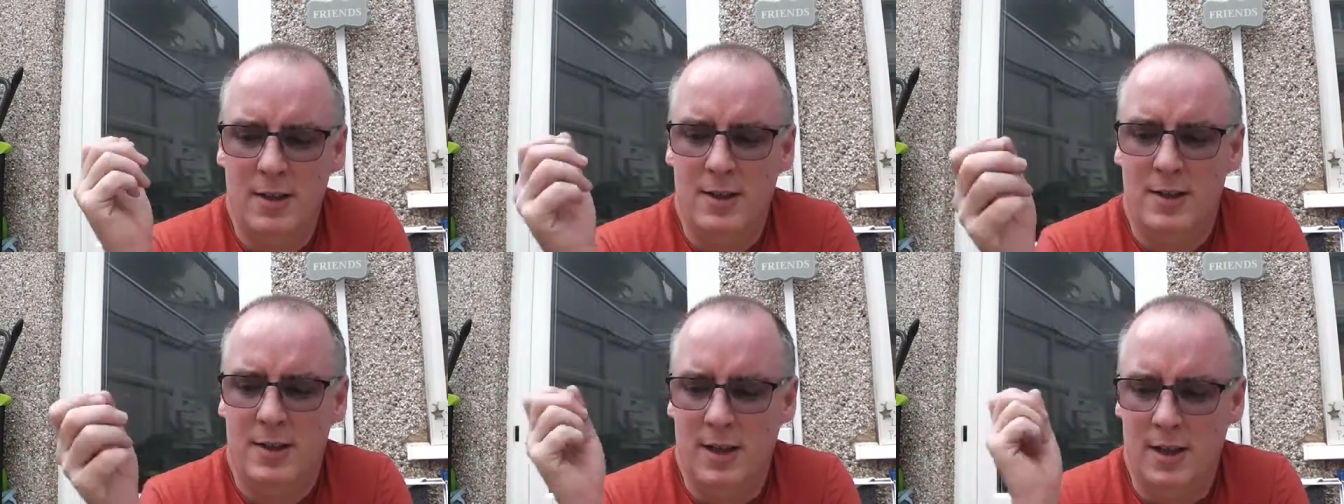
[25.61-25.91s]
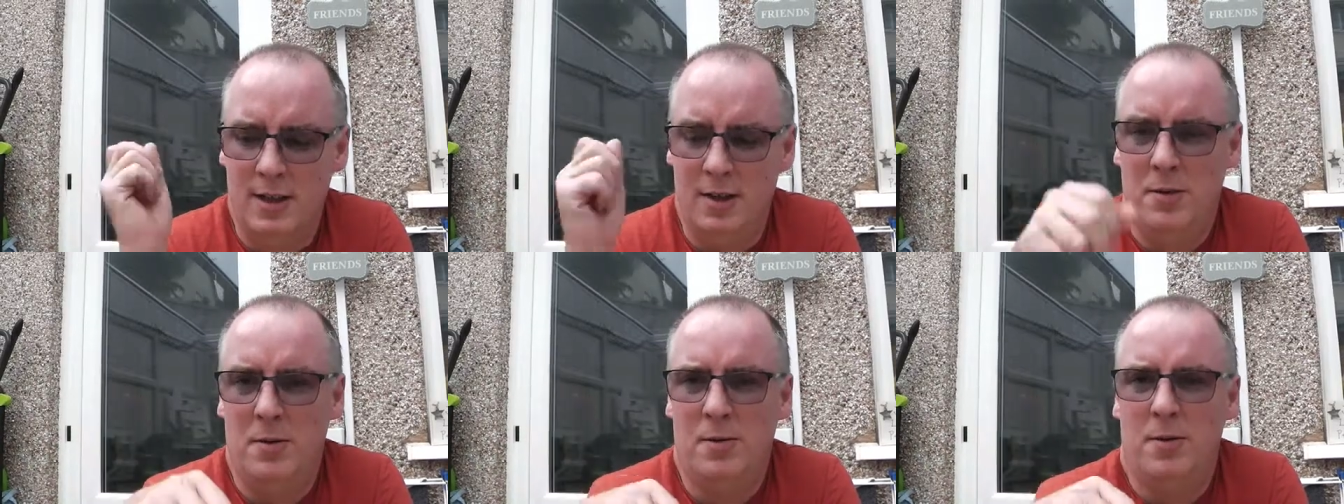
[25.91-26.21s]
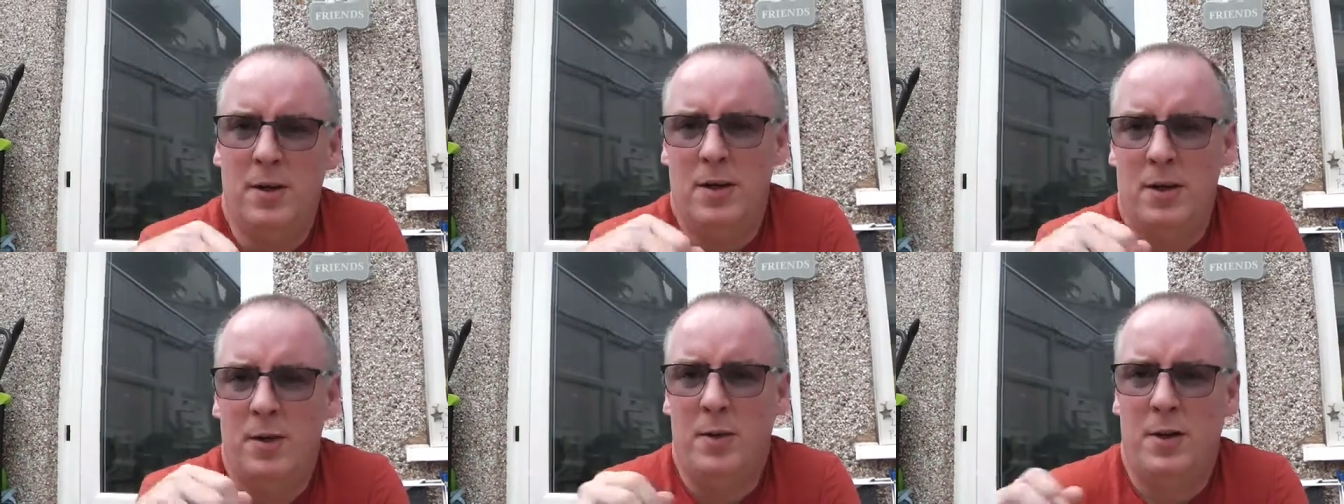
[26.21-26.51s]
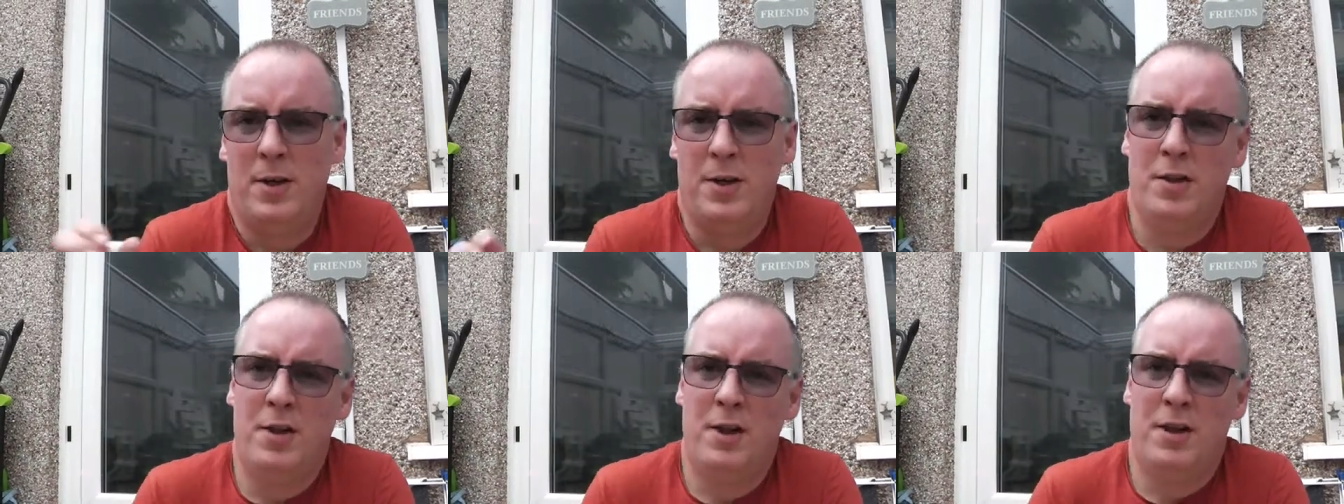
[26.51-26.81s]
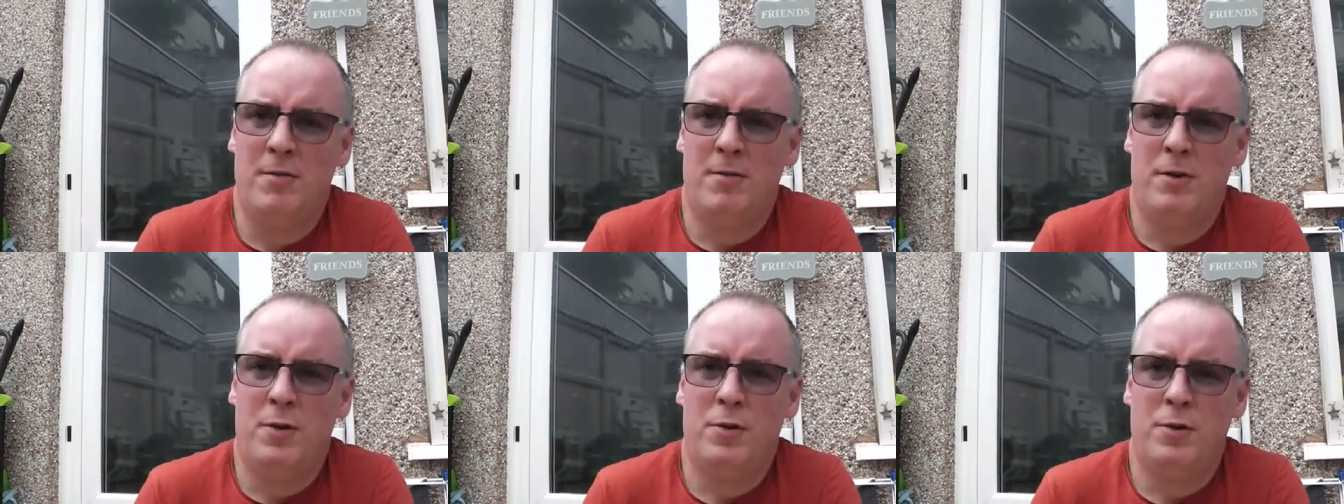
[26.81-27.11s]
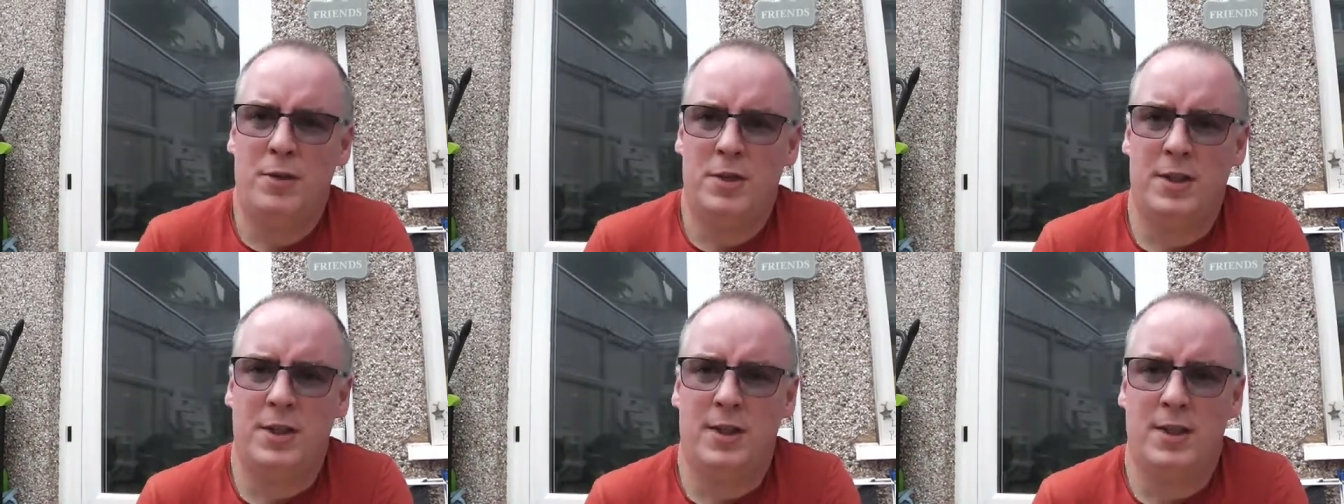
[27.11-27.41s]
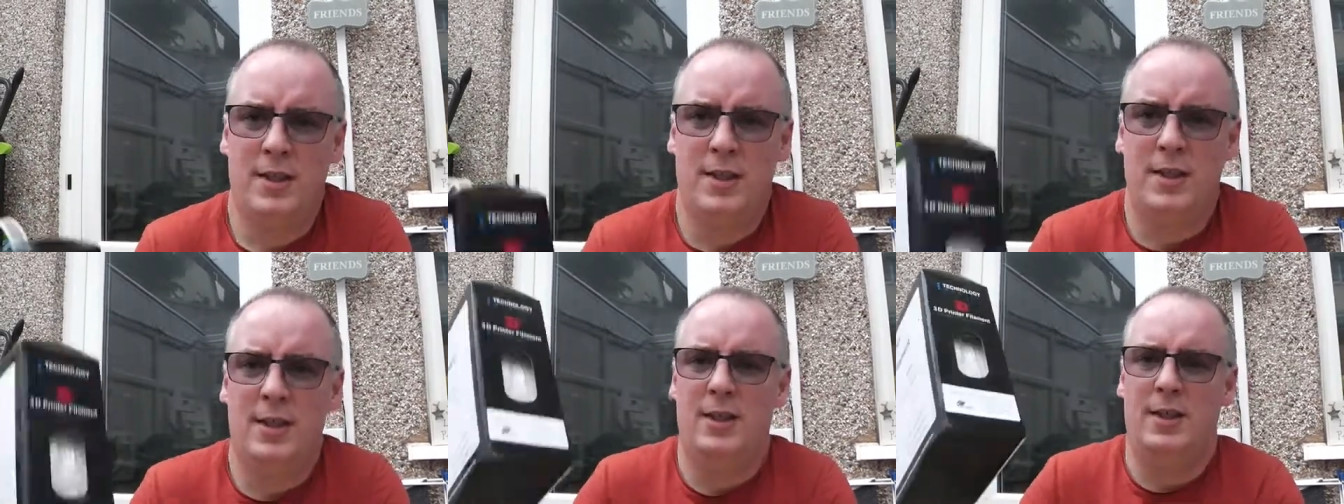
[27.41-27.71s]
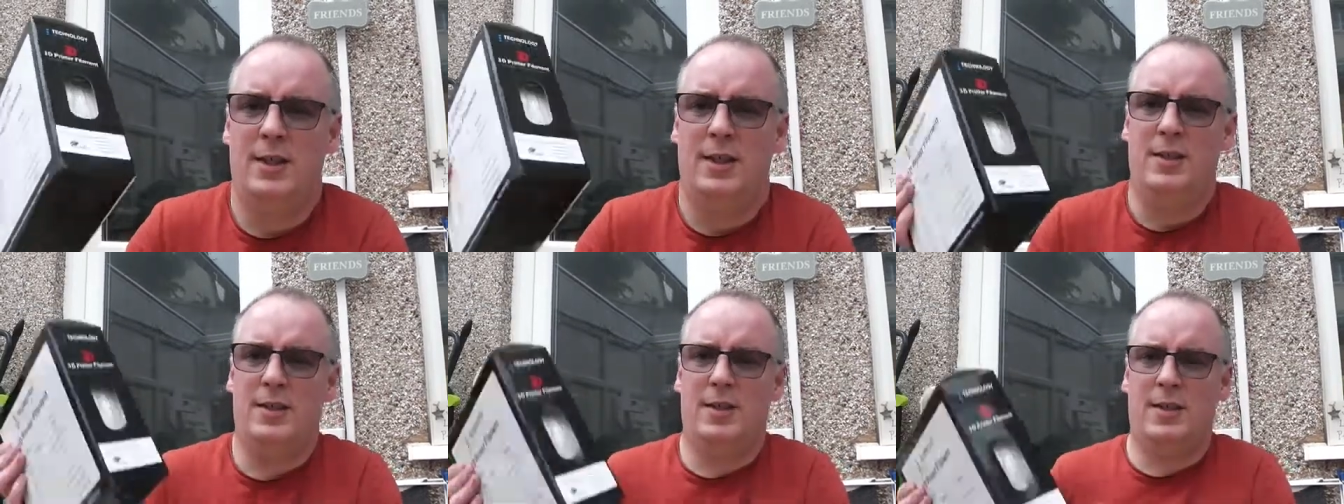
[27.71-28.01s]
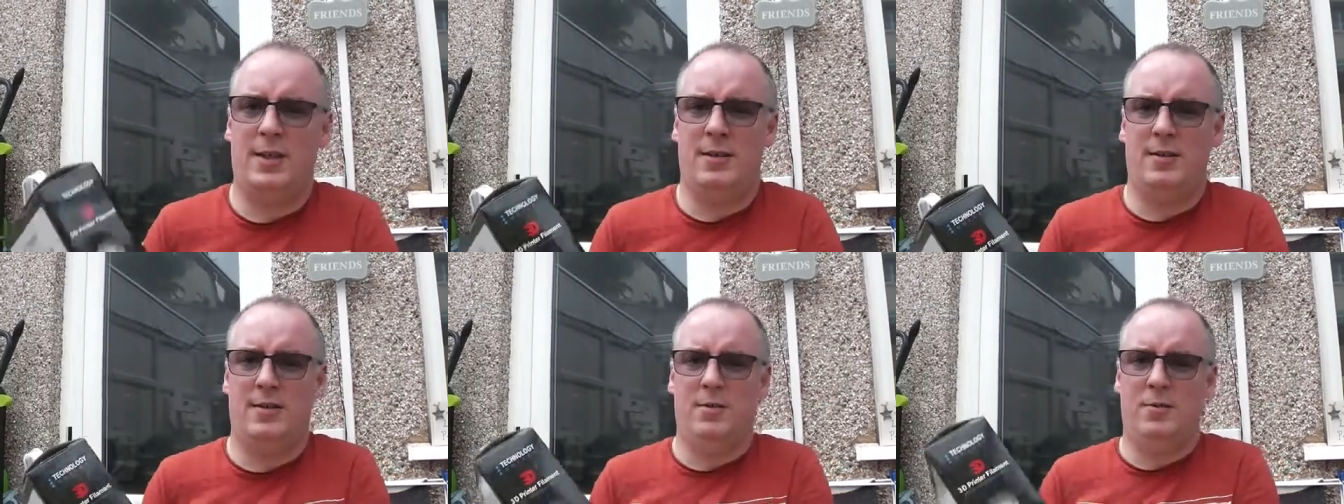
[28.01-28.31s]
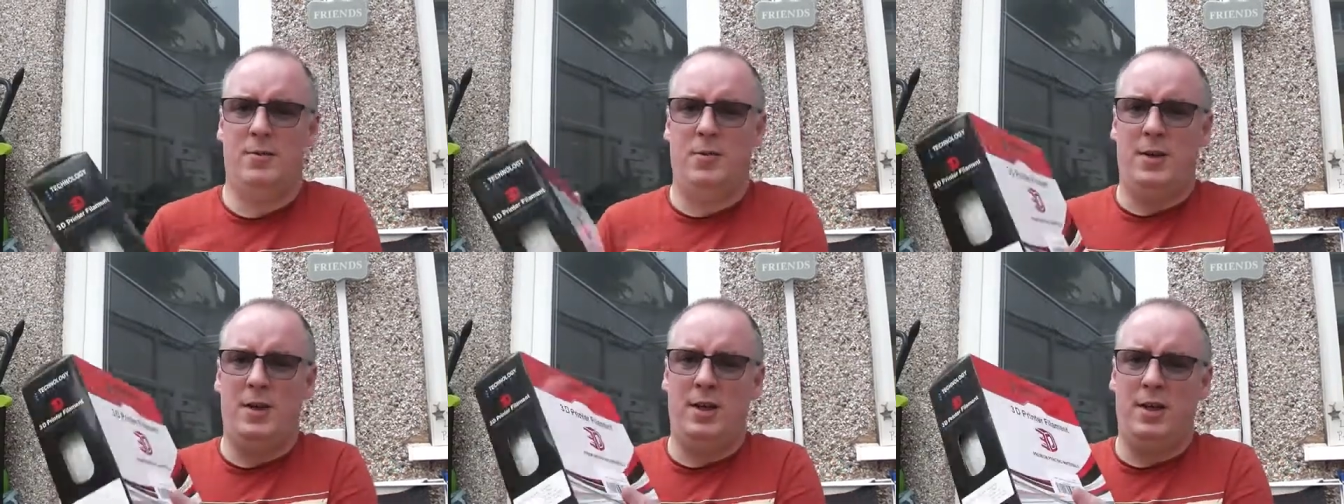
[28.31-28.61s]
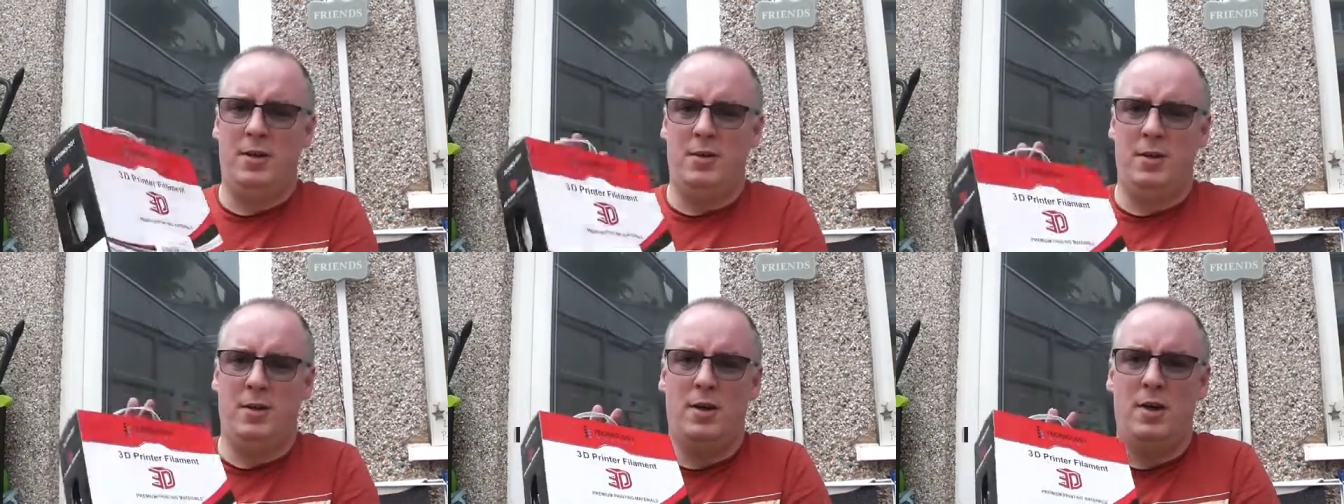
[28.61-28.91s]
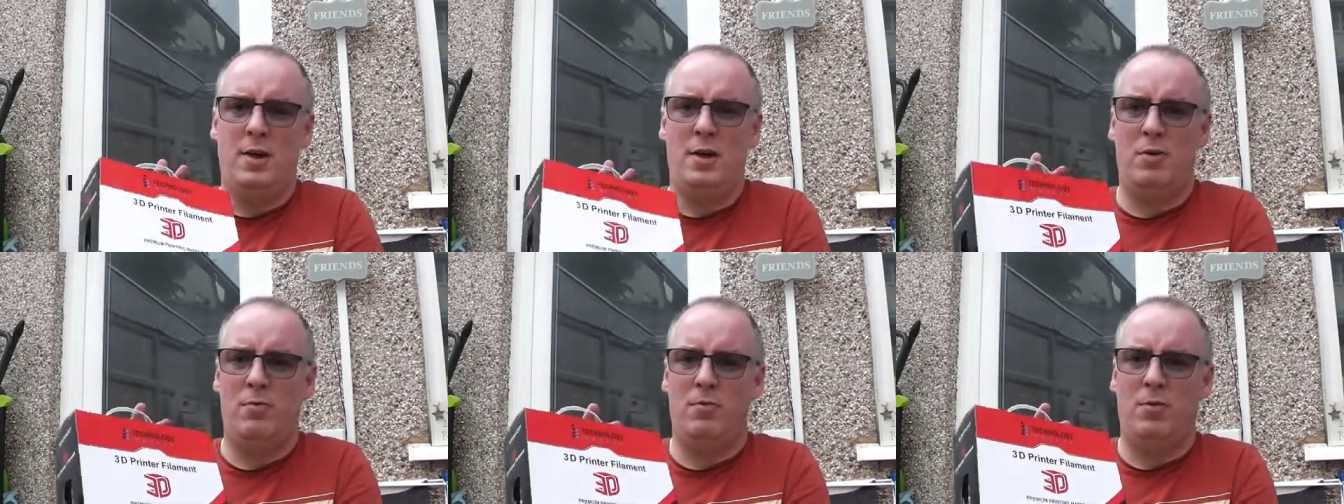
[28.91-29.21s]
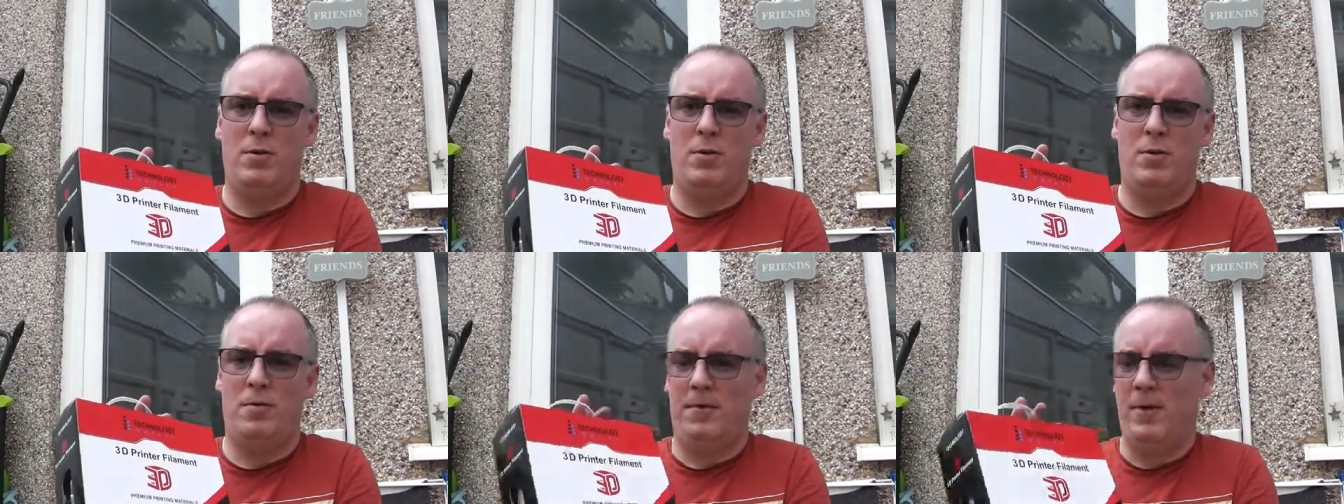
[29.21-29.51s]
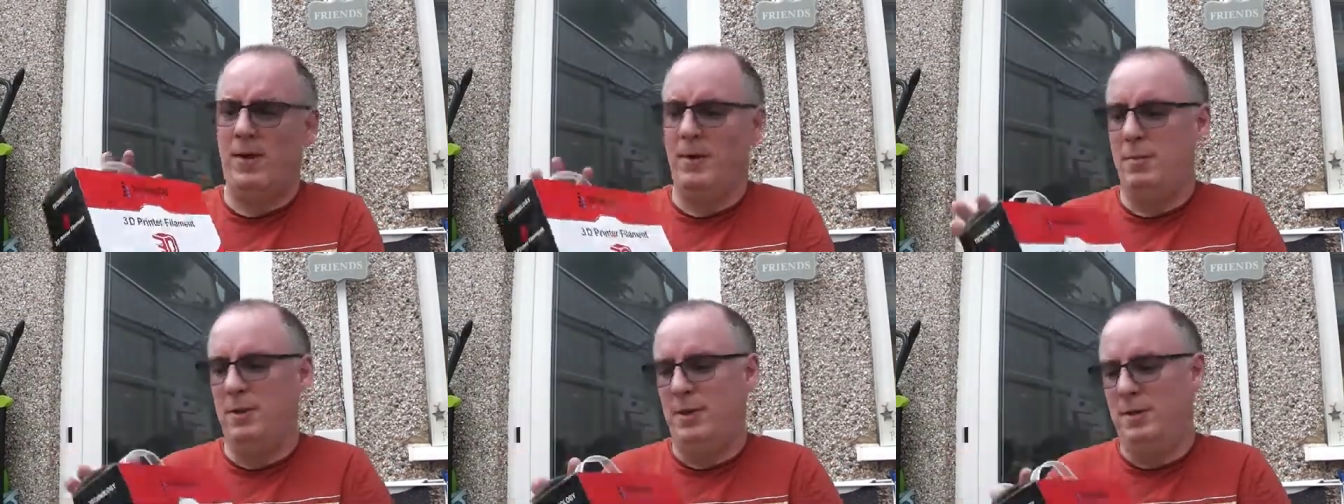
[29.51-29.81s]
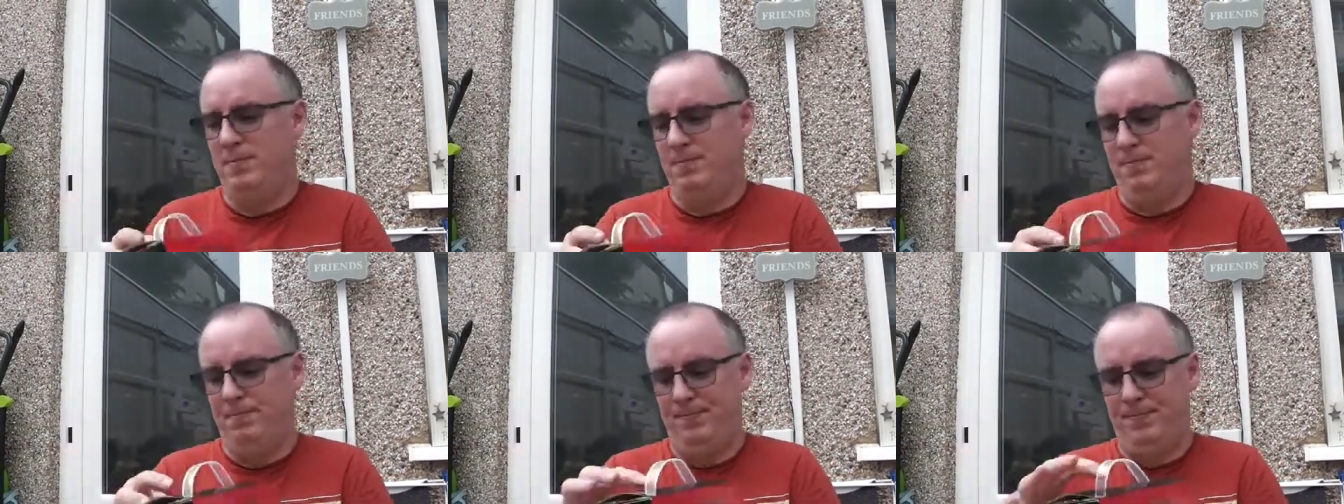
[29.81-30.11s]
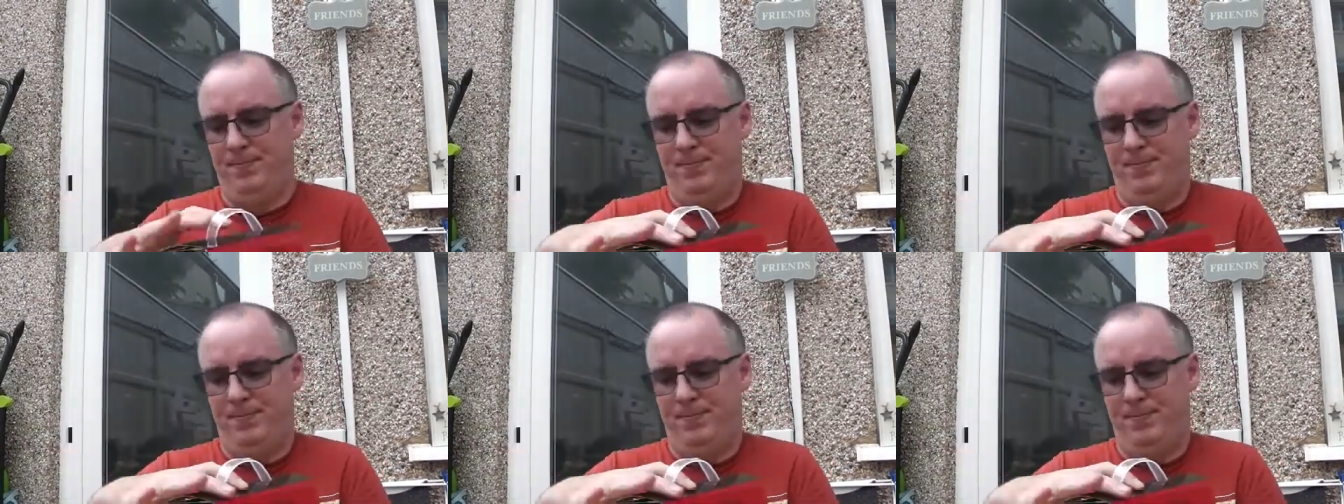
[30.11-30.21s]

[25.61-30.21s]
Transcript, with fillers: So the only way I can think of costing it is we know a whole roll of filament